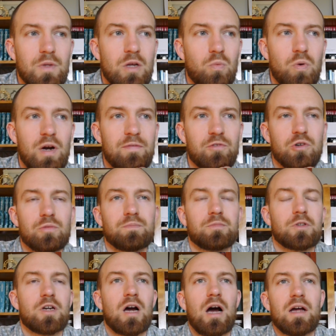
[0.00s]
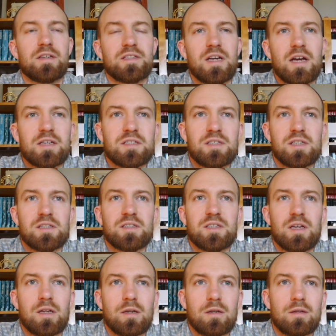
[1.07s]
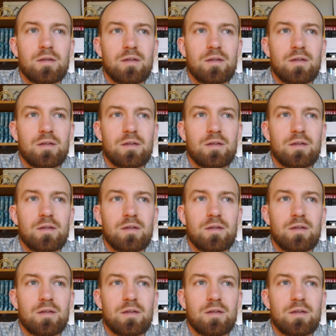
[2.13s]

whatever context it's in,